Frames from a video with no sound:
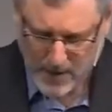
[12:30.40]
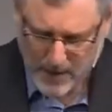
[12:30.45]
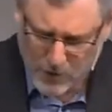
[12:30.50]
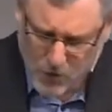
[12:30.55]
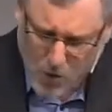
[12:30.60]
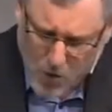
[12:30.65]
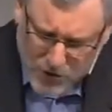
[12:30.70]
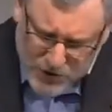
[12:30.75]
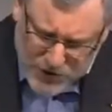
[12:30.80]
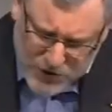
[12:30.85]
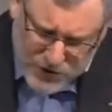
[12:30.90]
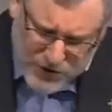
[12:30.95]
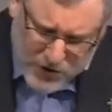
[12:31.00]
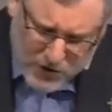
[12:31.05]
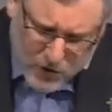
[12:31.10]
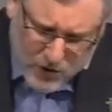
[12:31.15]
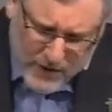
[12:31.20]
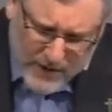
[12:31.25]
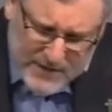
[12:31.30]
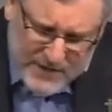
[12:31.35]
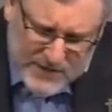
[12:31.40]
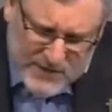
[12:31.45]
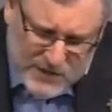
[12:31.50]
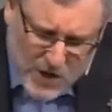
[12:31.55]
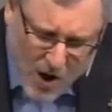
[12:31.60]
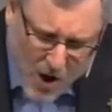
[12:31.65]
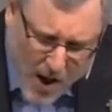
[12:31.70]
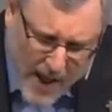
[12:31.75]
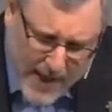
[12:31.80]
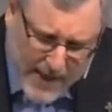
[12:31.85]
Nor should you look at
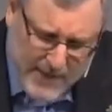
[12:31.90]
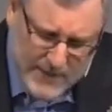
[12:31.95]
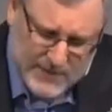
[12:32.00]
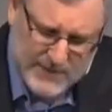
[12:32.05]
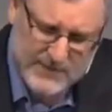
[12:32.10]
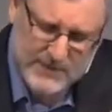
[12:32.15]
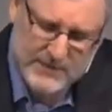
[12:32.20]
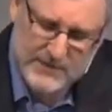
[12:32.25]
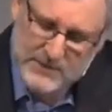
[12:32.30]
science.